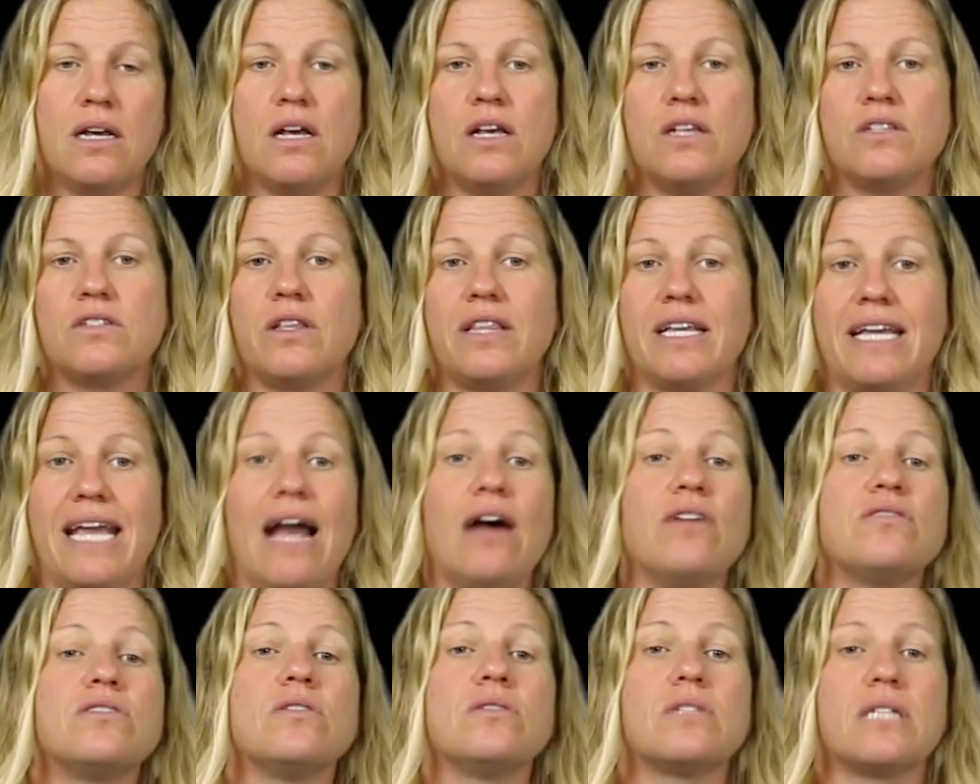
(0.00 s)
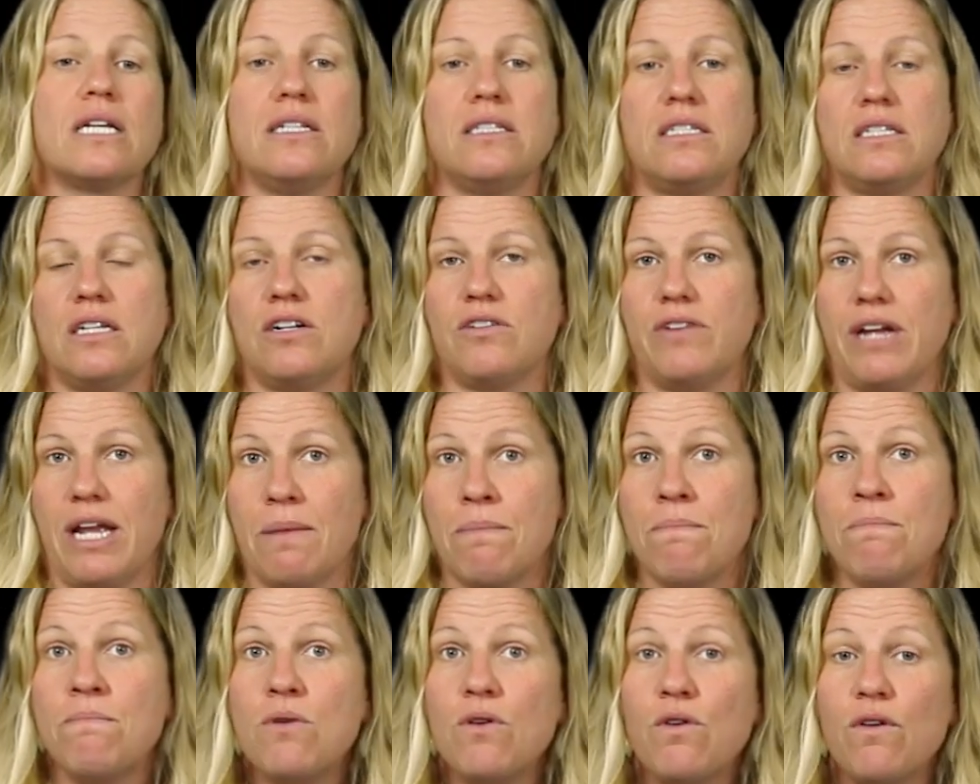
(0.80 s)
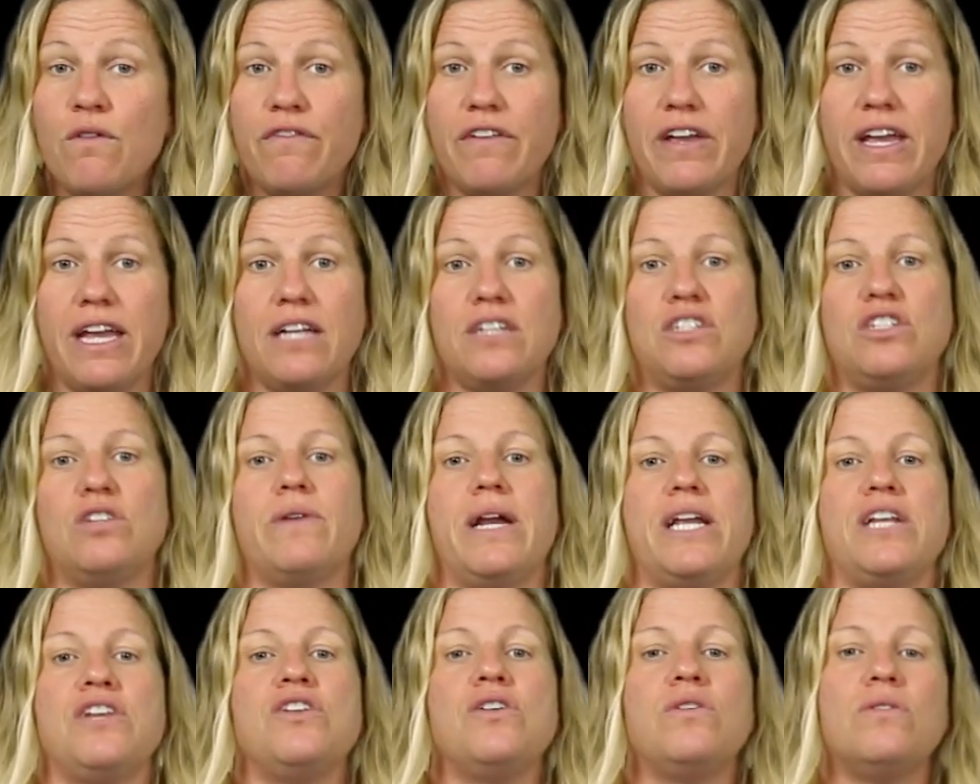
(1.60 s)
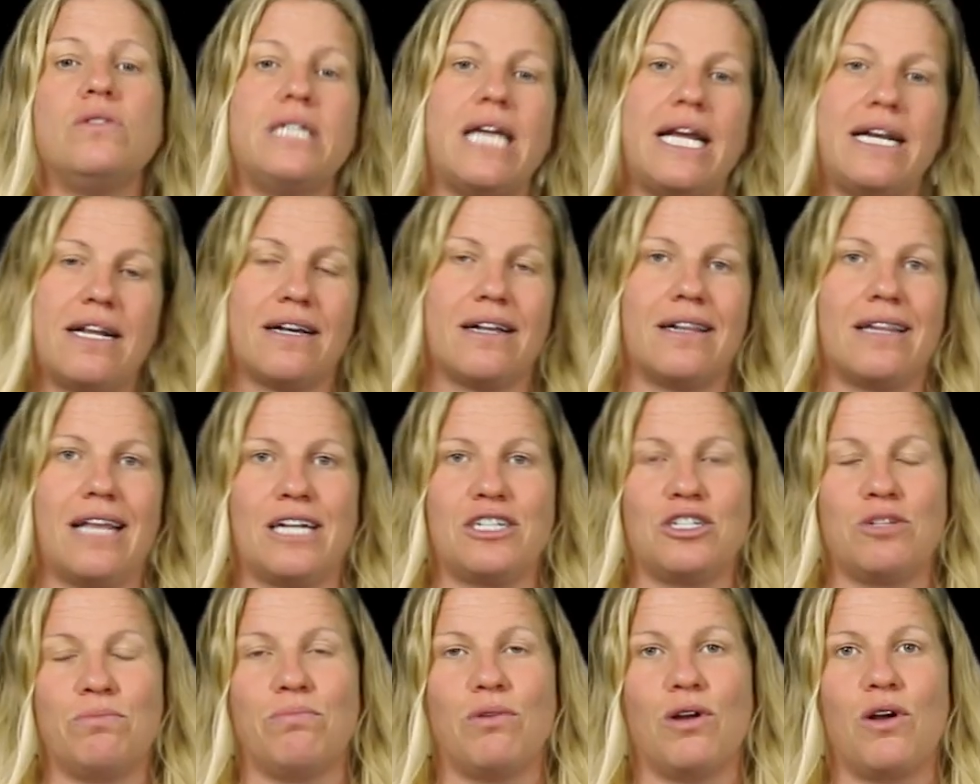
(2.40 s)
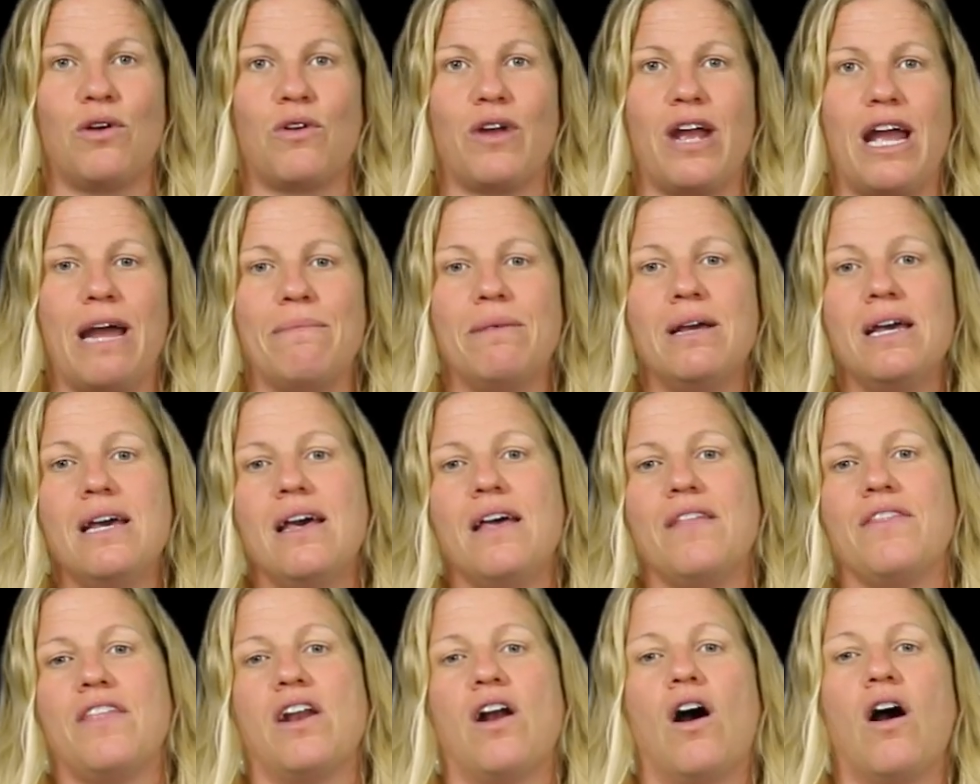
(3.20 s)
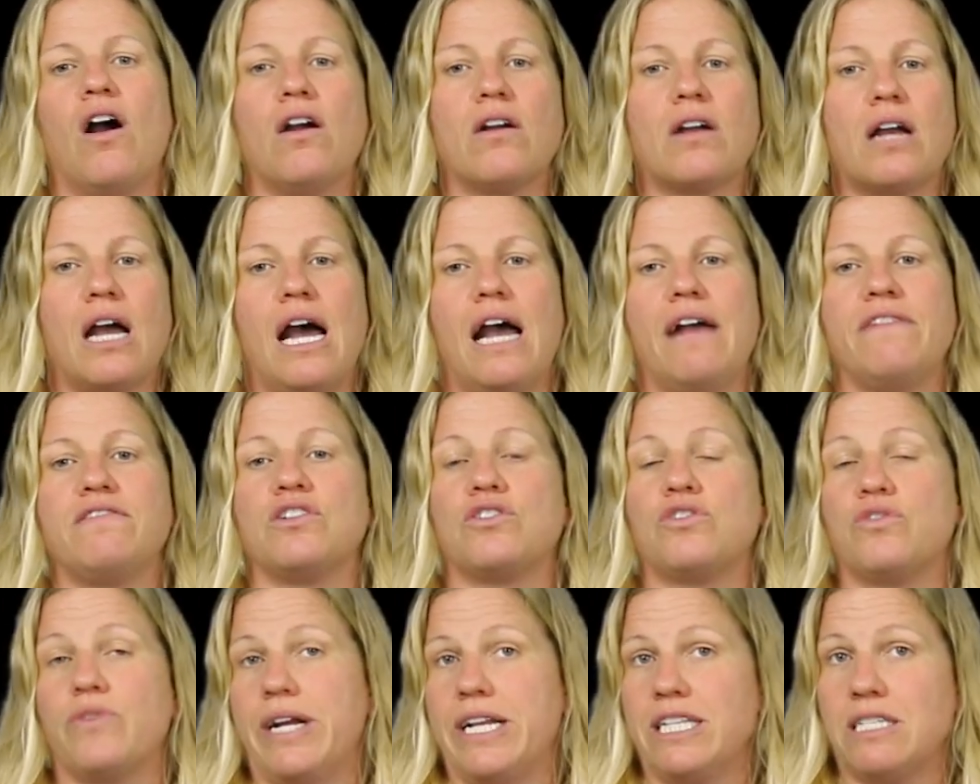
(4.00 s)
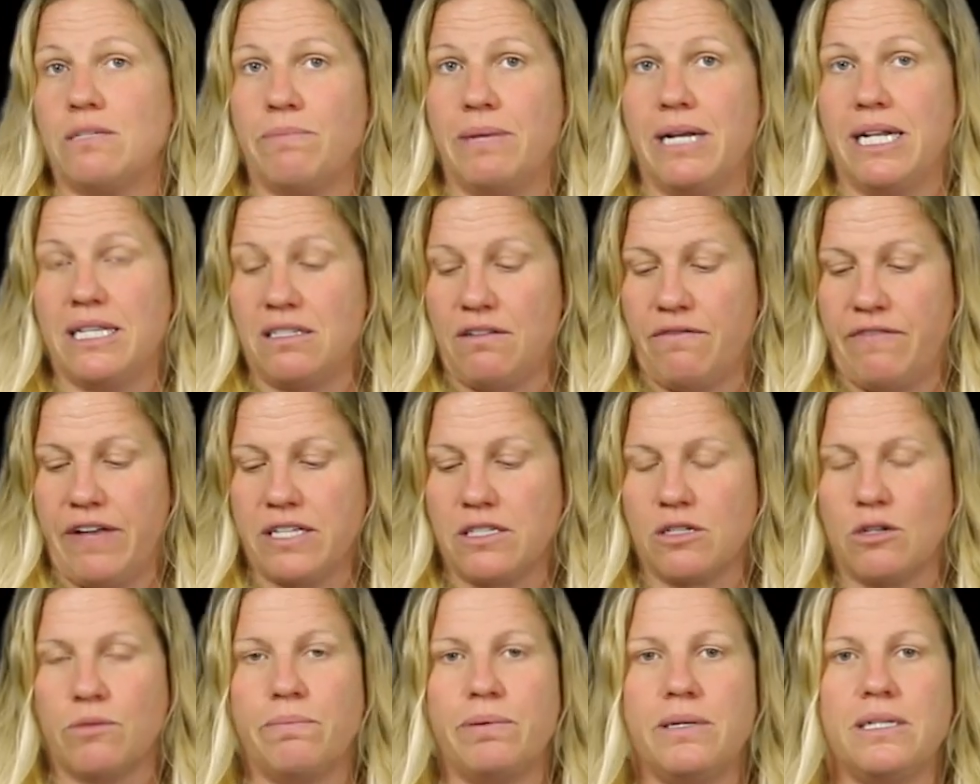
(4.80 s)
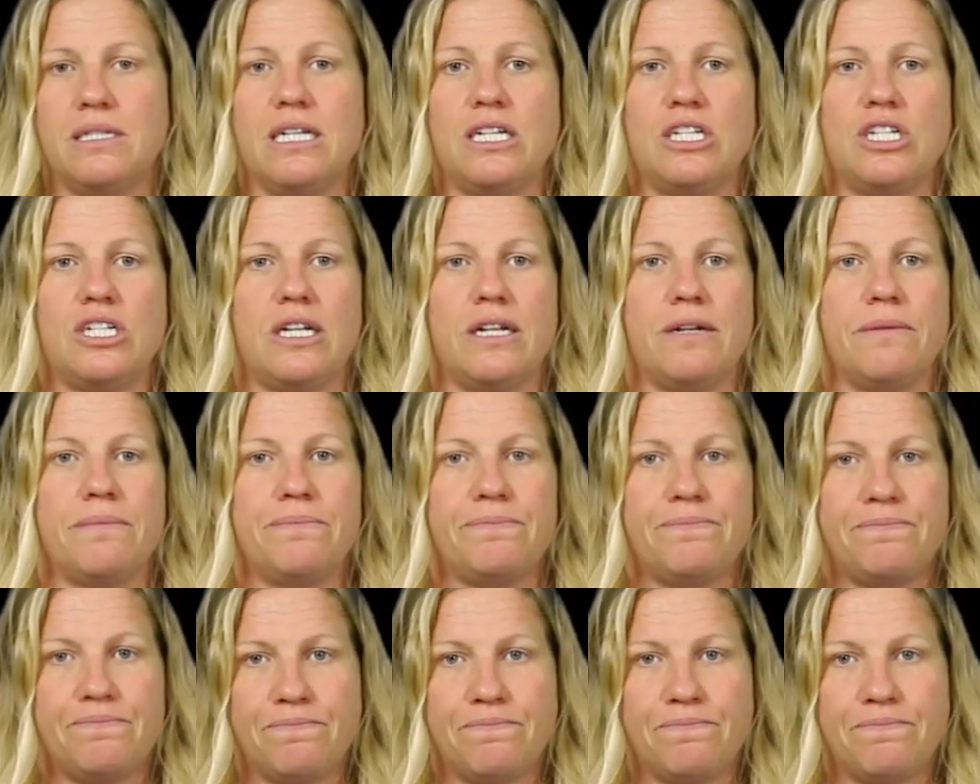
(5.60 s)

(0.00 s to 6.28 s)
So the Council is considering moving to a new data collection program that archives or transmits vessel position.